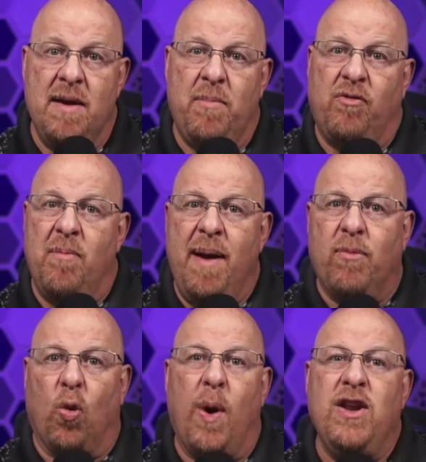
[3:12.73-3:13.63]
But
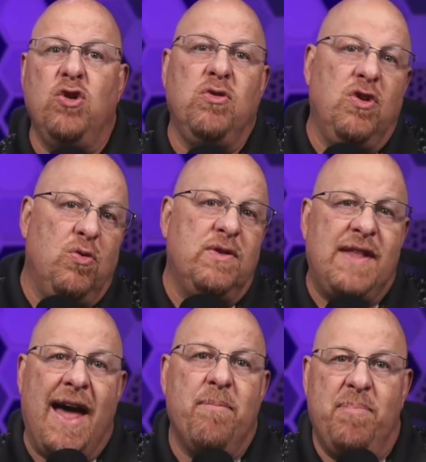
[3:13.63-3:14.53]
remember, when you use
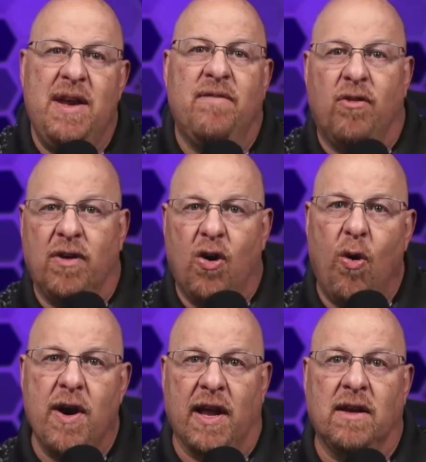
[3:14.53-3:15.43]
that bit of a
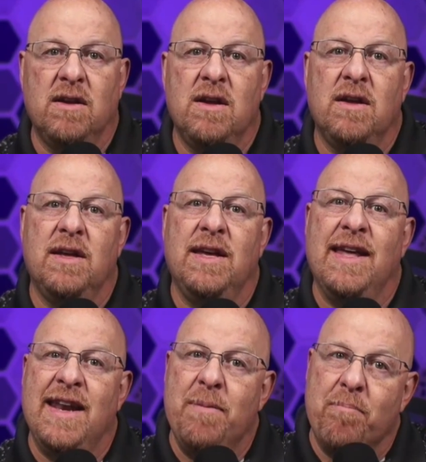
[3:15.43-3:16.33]
recording,
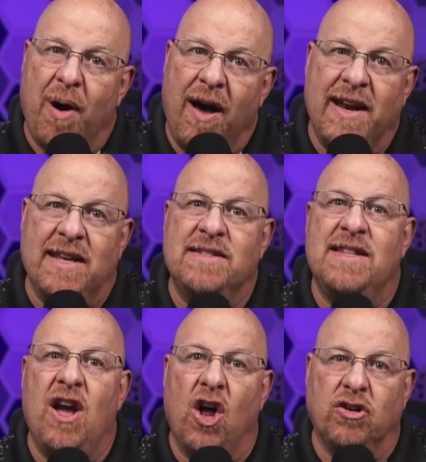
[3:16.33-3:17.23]
it embodies
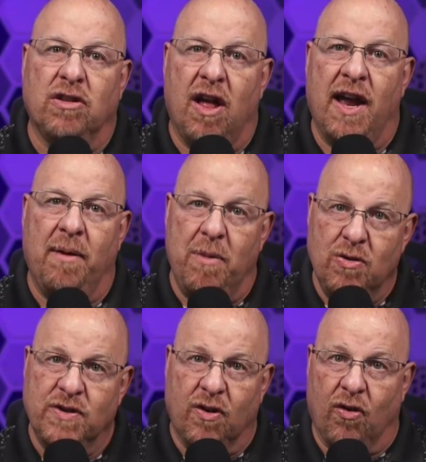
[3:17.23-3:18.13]
the underlying
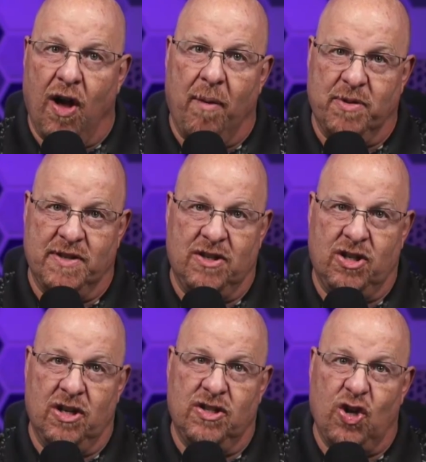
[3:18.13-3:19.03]
musical
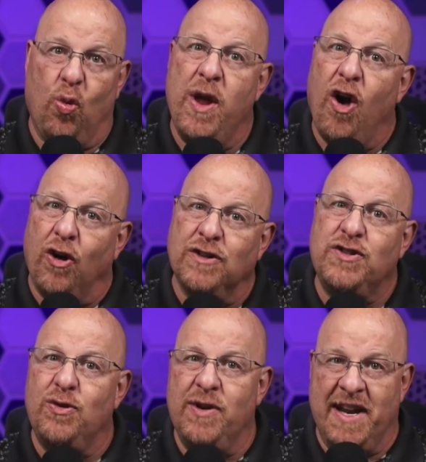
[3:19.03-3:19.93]
composition. So we
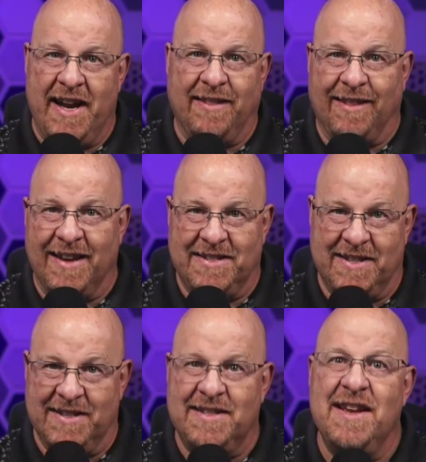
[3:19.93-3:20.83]
also need a
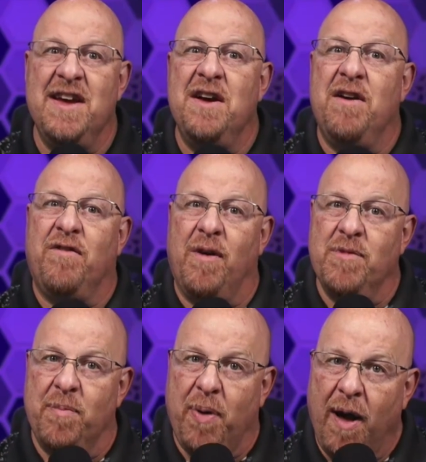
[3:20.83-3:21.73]
license from
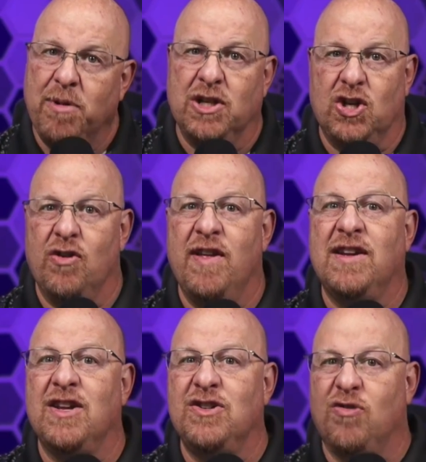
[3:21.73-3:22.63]
the publisher
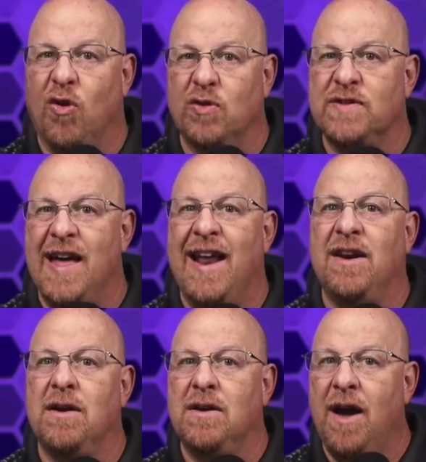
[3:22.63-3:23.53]
that controls that
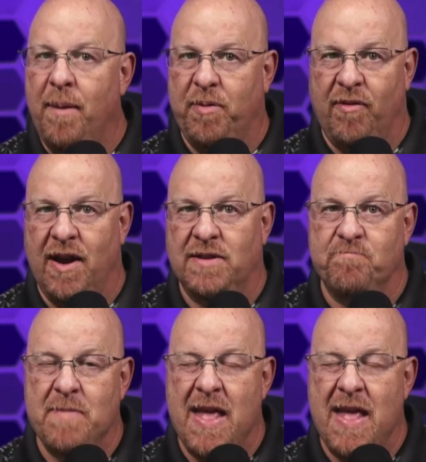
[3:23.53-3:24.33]
copyright.